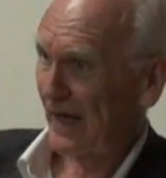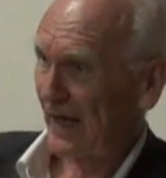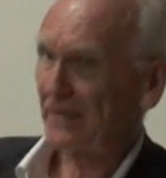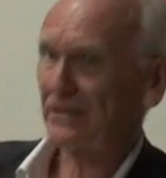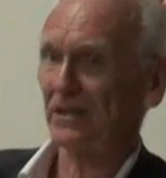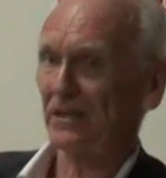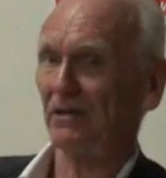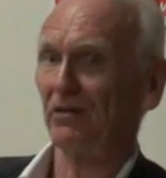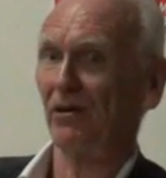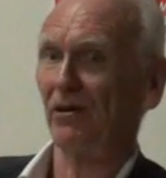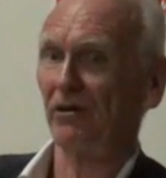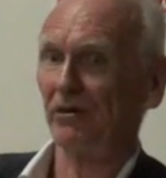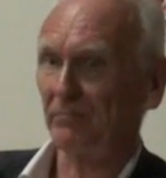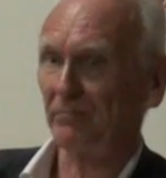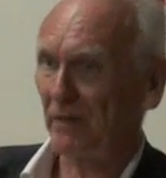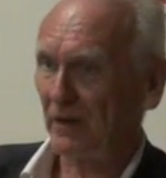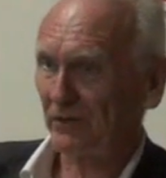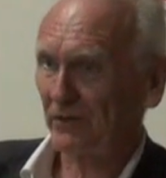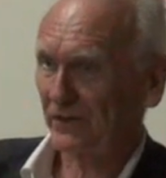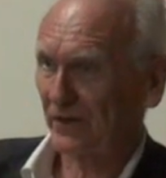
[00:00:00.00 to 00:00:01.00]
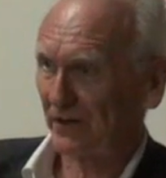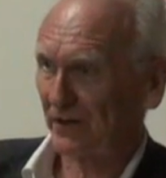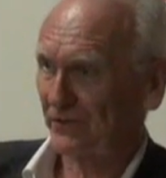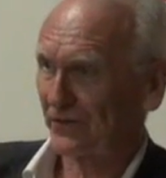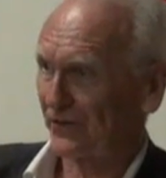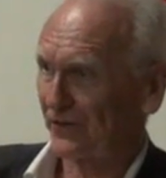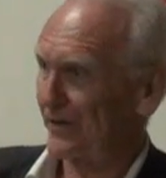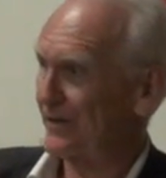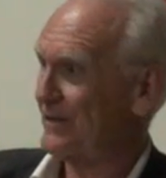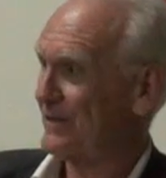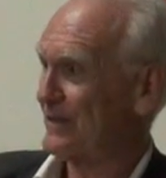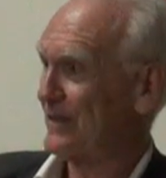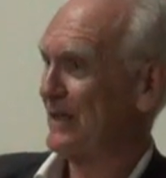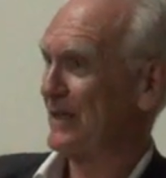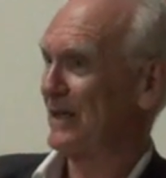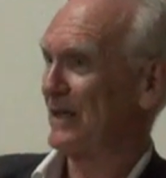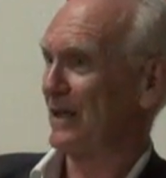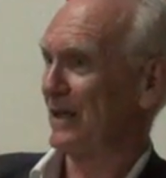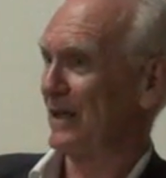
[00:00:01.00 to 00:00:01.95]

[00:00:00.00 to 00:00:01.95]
as there are in both countries,